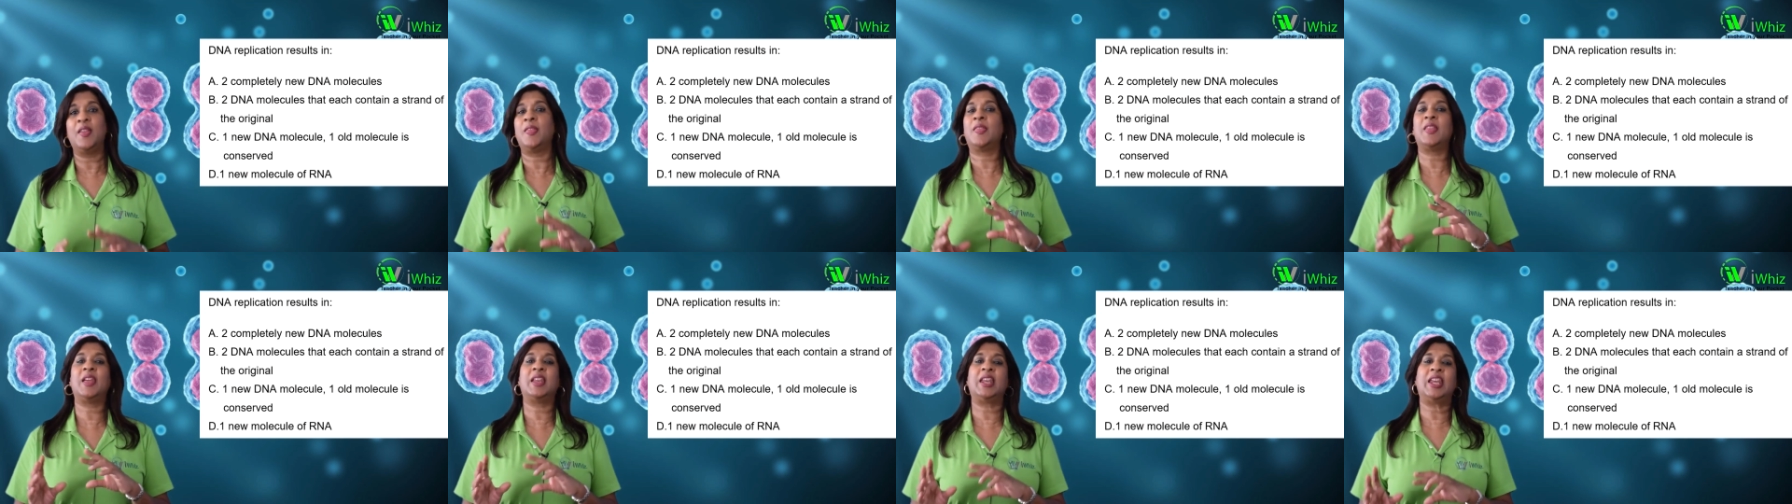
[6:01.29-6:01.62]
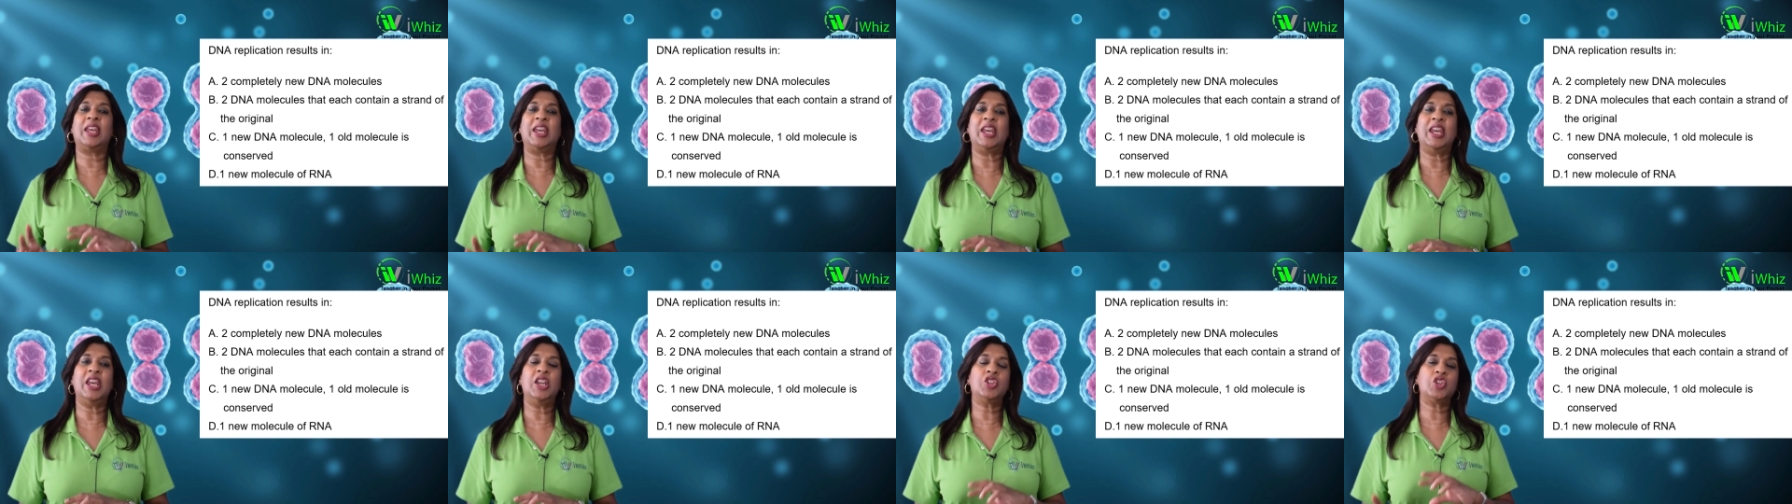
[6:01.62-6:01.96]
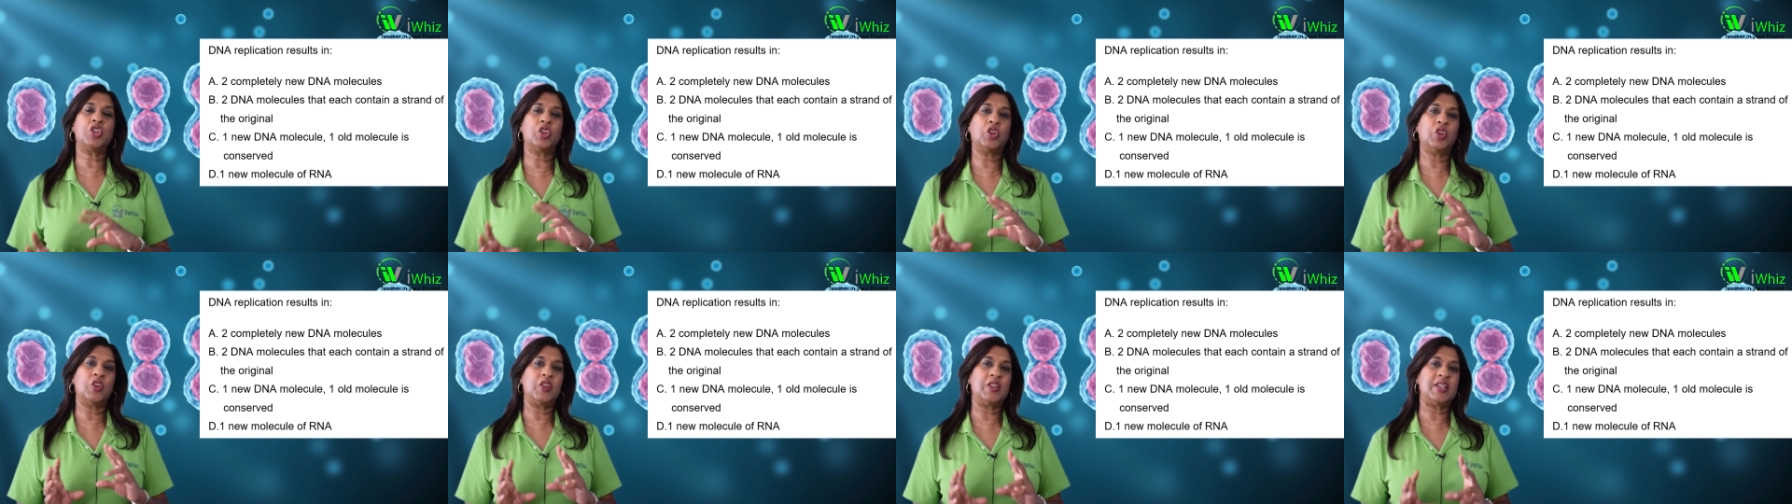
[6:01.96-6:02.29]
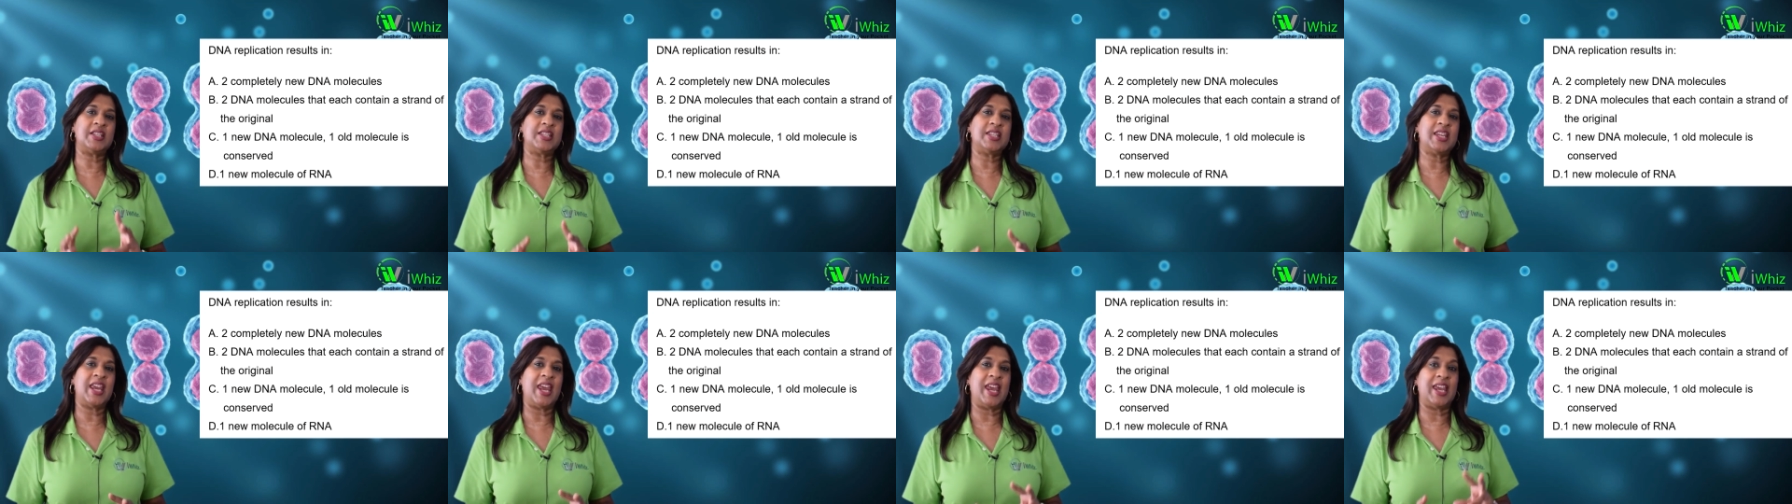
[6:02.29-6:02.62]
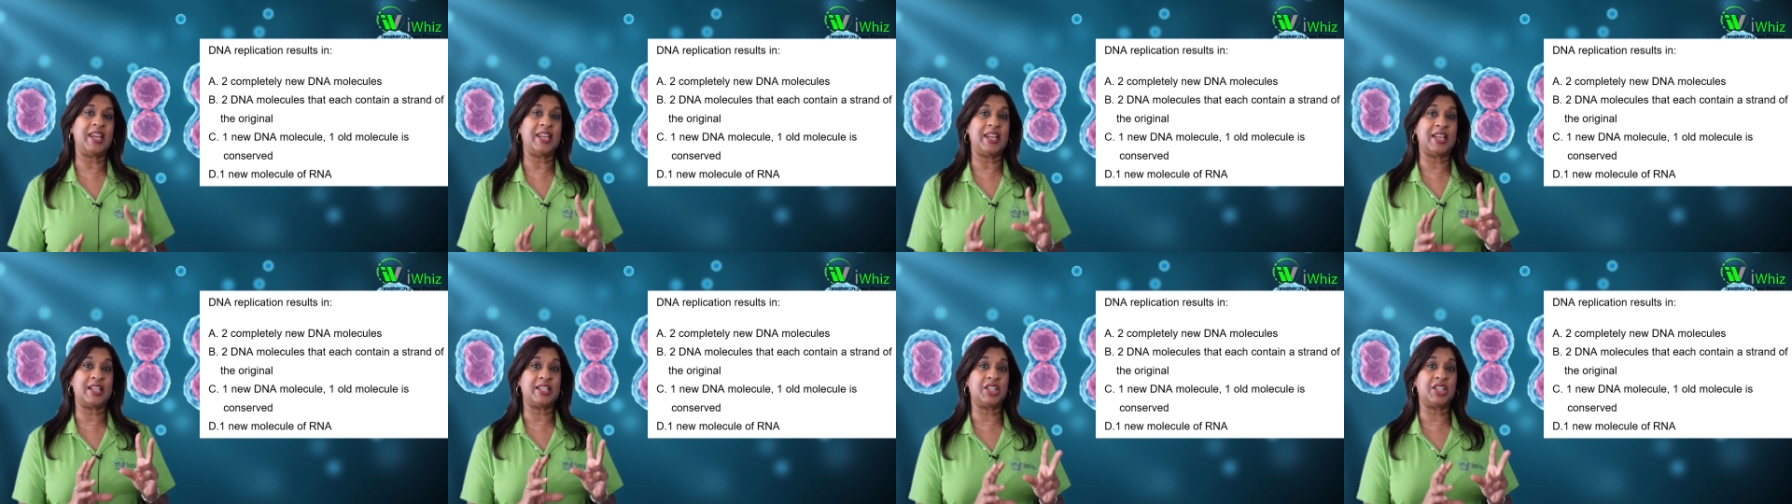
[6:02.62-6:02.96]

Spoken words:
that each contain a